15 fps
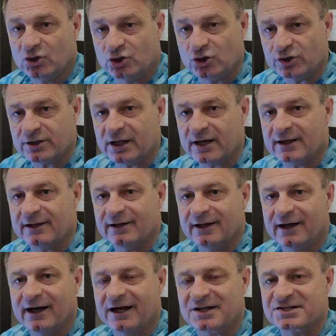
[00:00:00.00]
Good luck.
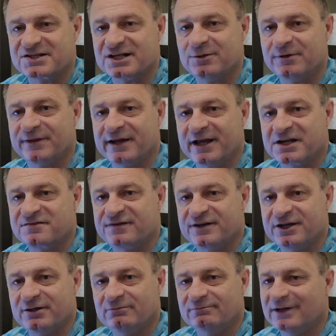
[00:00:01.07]
I'll see you in the next
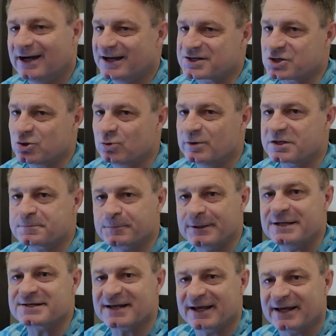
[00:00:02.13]
video. As always,
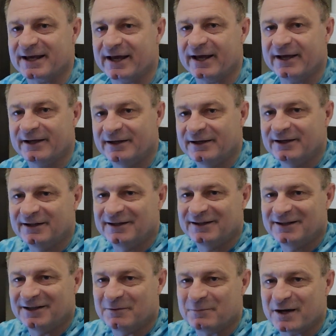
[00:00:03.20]
please take care
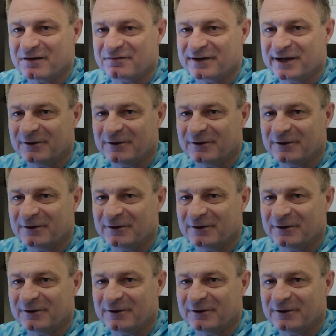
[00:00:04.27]
and bye for